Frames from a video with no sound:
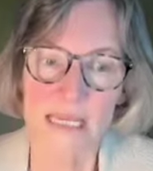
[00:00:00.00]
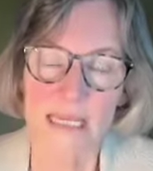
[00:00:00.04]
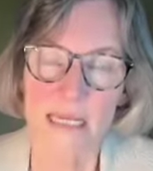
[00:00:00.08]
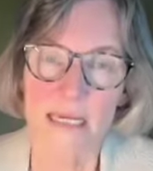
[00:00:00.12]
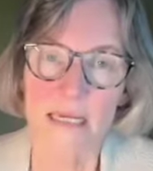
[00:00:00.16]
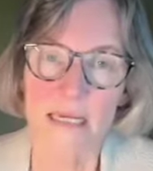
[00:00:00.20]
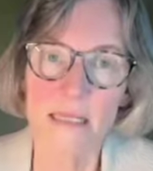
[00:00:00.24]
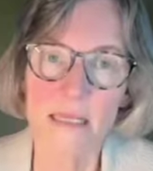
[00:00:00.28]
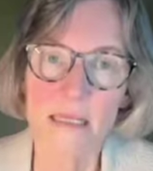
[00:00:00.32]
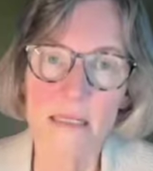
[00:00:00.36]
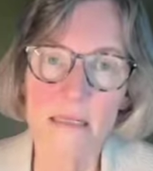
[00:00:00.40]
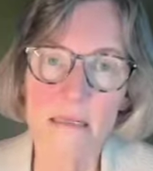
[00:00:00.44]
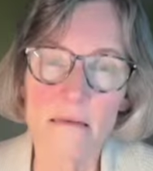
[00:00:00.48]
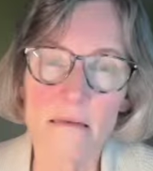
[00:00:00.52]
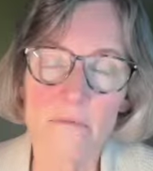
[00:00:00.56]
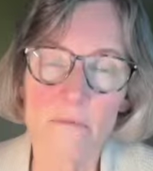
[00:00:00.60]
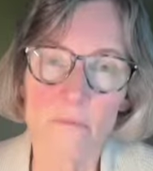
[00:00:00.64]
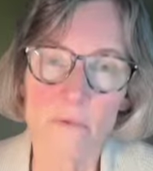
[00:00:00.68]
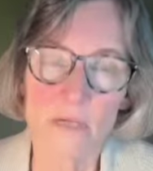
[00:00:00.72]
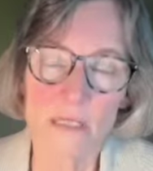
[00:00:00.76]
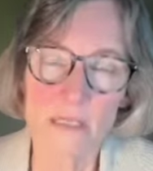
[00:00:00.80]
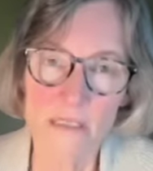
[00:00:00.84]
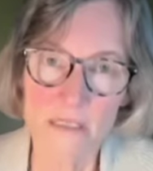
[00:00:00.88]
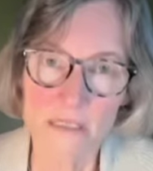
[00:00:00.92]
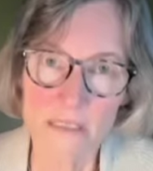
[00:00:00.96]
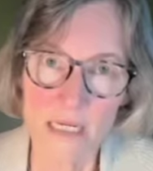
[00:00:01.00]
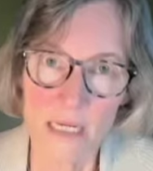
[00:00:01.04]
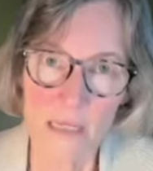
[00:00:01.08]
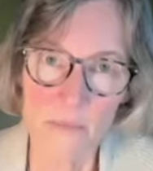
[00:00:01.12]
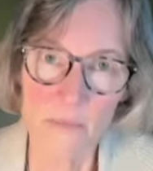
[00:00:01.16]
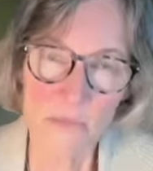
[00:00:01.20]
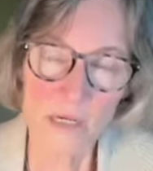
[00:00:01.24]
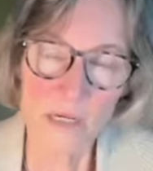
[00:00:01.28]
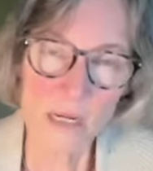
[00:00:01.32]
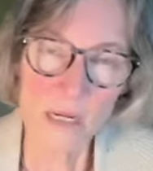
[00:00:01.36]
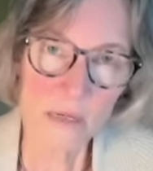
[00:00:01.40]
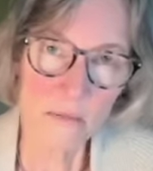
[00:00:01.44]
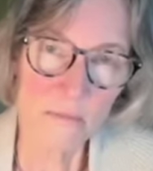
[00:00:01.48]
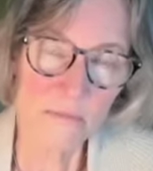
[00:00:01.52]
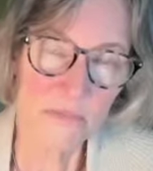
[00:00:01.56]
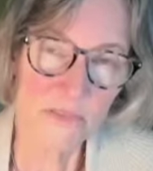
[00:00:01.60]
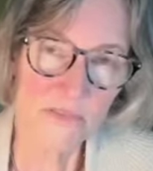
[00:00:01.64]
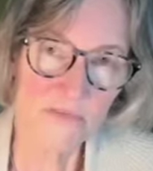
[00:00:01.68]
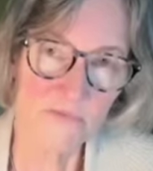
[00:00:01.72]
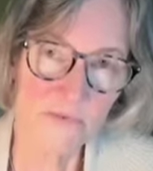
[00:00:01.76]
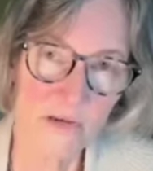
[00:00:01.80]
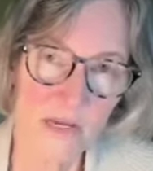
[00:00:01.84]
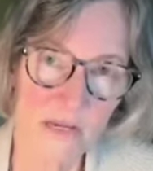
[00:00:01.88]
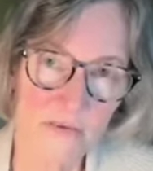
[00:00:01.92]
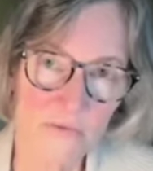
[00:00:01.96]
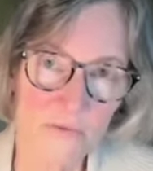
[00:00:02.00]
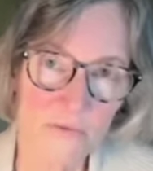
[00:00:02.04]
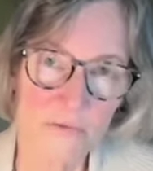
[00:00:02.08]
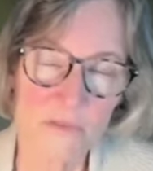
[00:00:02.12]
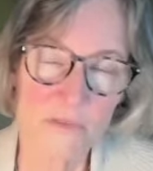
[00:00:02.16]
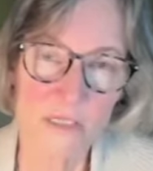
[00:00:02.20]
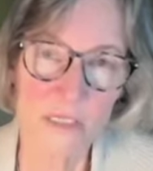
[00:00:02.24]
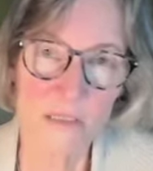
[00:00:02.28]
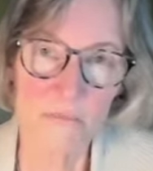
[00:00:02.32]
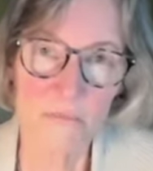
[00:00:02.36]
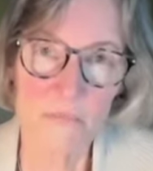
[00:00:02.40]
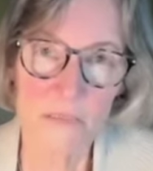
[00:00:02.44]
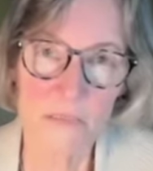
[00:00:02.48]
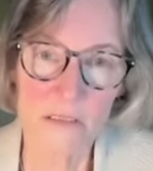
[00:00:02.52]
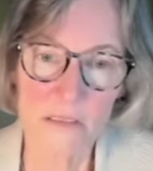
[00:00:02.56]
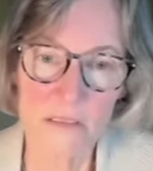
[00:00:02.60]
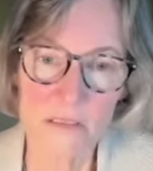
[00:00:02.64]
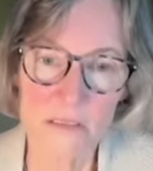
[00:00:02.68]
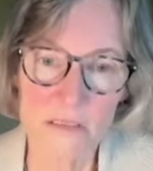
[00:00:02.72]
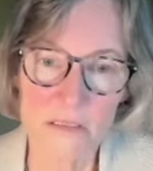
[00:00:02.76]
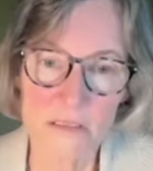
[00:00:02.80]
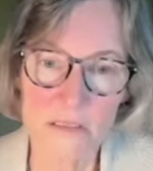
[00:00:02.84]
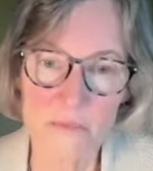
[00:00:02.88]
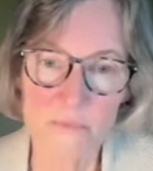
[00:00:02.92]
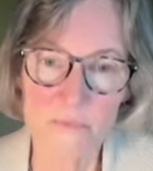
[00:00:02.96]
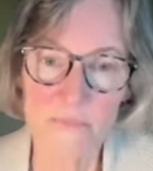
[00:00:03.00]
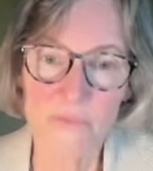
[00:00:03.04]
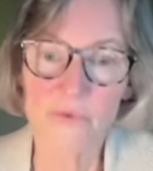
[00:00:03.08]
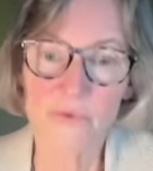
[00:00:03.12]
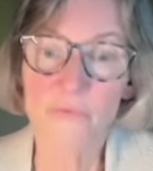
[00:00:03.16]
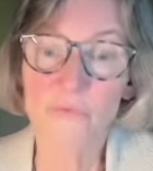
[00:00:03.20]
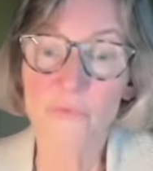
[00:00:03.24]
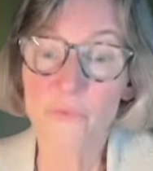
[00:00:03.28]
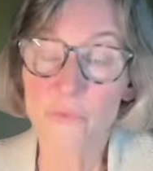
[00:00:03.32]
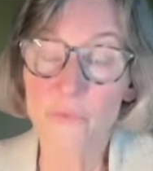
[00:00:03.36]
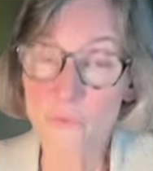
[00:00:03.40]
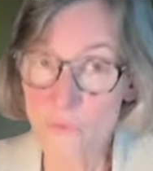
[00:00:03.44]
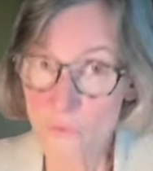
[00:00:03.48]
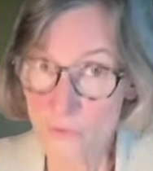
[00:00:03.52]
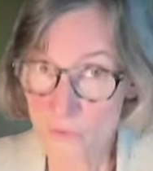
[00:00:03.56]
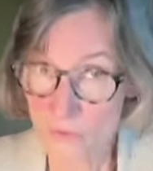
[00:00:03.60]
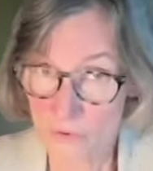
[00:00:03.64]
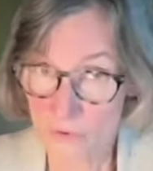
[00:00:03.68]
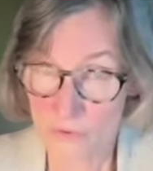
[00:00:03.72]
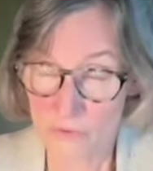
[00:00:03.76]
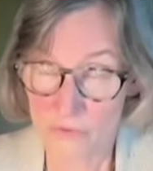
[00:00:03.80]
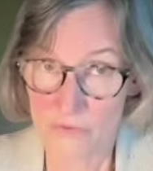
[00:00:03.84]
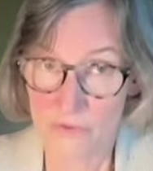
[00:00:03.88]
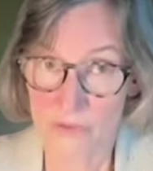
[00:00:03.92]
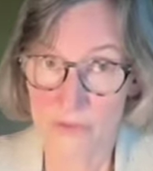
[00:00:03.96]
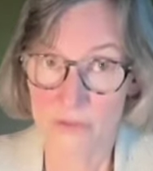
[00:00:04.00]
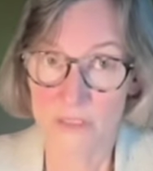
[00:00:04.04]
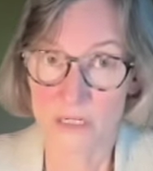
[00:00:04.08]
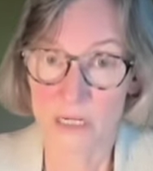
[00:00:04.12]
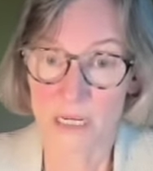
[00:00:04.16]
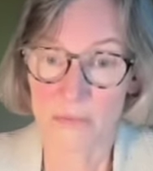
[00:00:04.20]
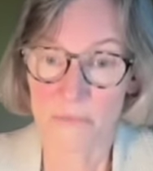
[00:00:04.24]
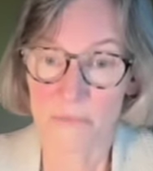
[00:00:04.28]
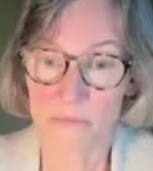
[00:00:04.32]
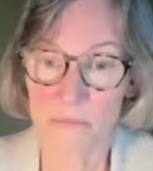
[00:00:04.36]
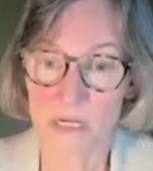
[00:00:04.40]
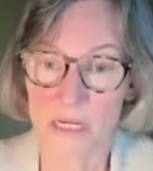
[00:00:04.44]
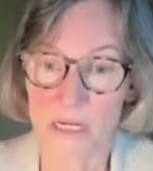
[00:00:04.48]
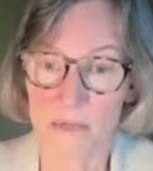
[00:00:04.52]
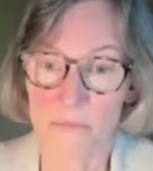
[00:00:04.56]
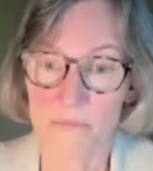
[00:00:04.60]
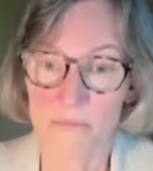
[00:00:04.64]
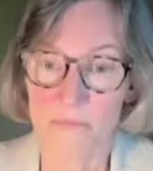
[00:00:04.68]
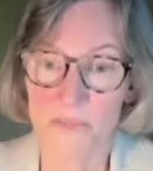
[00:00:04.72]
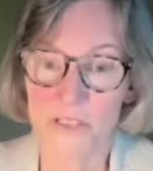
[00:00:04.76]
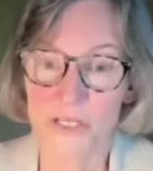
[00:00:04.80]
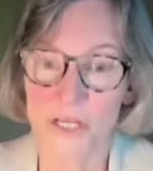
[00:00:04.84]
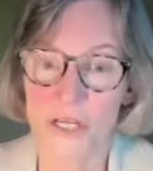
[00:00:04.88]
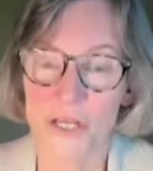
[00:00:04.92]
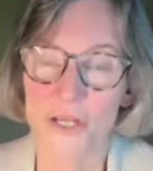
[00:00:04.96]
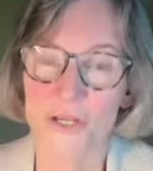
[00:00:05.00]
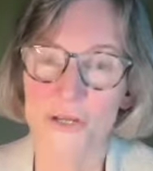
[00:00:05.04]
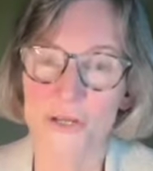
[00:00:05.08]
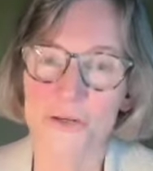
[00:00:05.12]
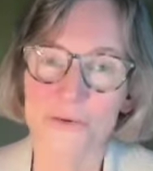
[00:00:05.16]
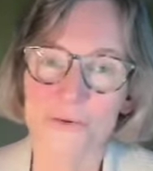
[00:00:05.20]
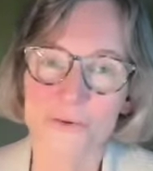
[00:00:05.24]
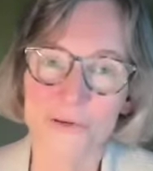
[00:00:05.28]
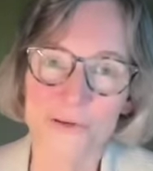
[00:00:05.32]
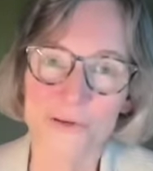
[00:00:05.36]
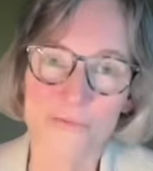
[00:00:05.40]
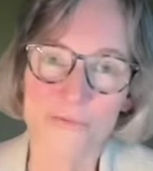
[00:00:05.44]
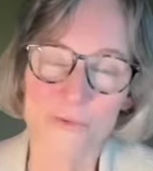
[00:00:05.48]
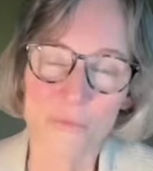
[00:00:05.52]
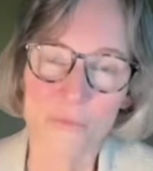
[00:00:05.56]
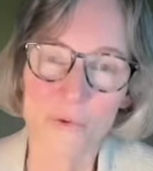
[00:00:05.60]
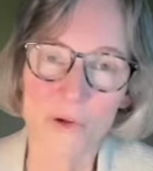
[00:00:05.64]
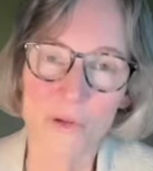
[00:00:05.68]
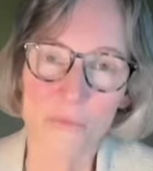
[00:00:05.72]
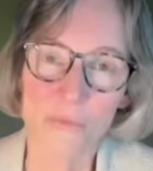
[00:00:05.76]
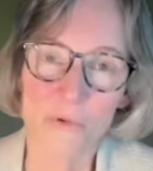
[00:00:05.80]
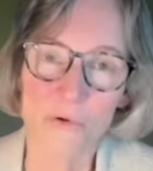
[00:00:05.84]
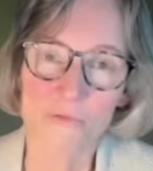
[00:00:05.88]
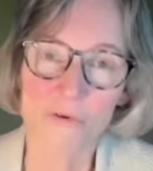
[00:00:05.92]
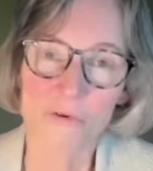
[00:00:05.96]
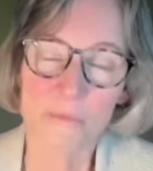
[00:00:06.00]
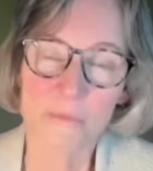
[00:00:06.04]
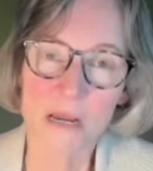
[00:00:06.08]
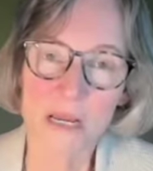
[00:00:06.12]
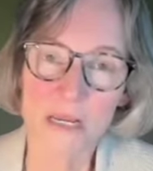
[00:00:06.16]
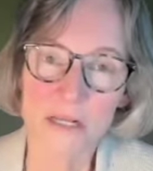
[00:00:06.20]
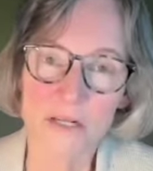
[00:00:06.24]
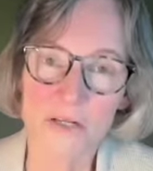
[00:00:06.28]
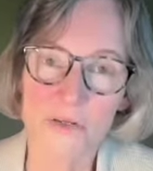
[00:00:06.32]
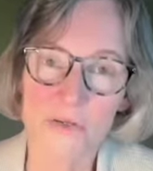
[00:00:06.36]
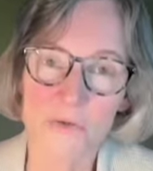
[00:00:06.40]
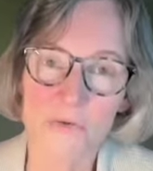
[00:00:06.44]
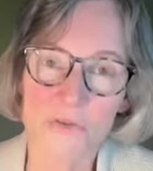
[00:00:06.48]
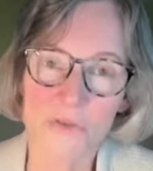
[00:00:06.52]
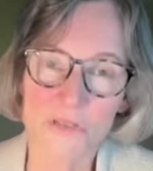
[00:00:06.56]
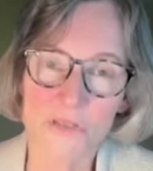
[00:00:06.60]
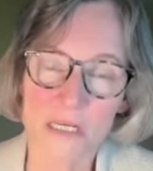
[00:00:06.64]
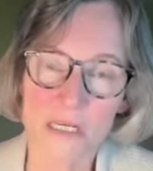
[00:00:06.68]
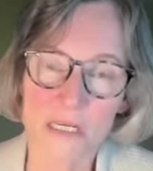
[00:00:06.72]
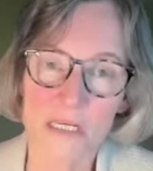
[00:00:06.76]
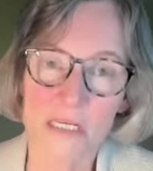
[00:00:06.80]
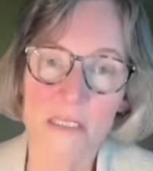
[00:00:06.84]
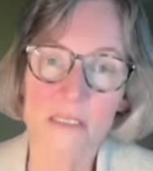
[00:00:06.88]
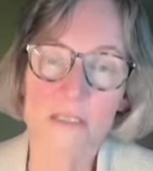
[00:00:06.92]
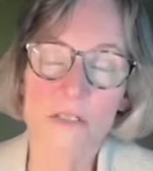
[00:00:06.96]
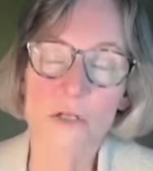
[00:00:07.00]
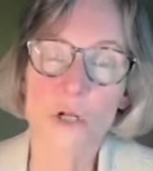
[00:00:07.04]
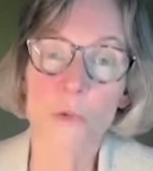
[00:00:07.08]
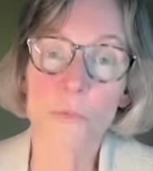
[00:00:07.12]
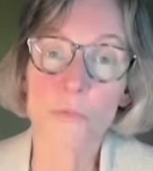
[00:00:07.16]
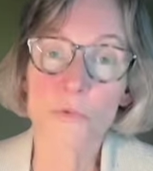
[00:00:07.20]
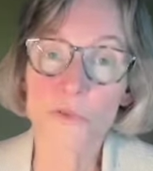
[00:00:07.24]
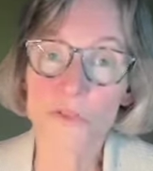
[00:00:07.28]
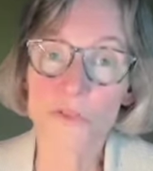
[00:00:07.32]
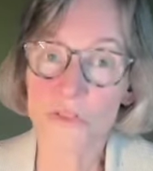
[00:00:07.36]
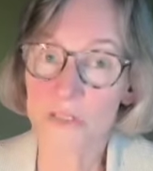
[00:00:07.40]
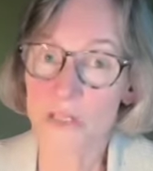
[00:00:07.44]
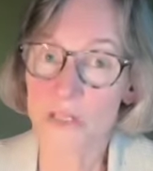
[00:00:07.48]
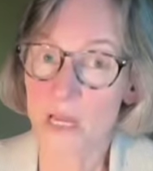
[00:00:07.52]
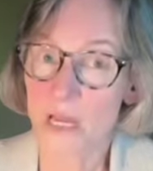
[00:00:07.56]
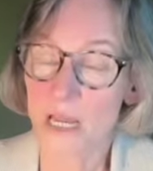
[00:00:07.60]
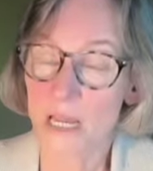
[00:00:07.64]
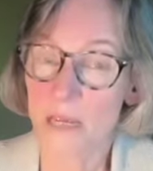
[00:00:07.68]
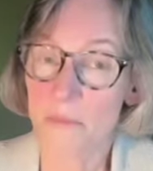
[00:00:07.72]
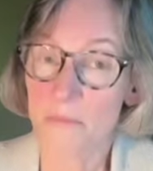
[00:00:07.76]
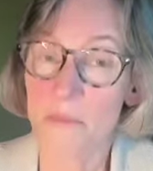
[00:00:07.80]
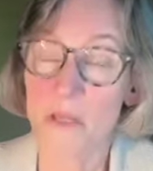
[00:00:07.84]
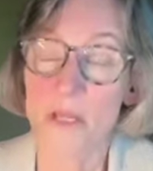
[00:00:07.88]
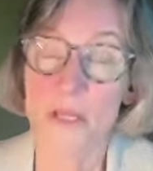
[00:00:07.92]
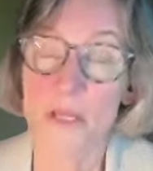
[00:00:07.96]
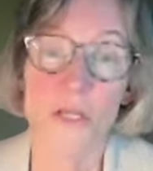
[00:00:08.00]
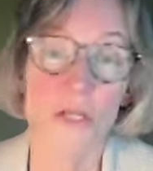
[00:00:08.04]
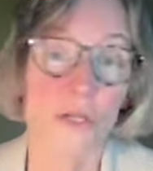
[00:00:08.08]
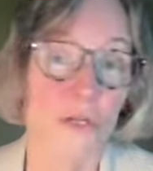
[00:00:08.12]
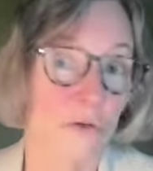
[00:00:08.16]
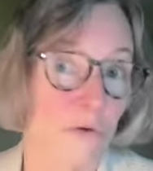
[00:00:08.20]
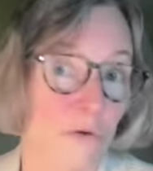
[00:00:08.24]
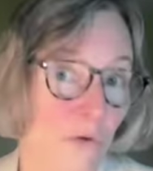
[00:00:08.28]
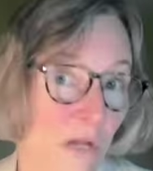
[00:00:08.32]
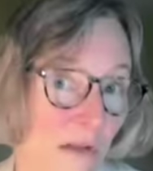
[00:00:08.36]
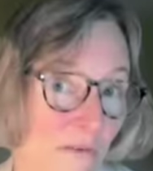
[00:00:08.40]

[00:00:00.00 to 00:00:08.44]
And then when the time comes, 5 to 10 minutes before the time comes, you give them one more reminder. You say, it's almost time. You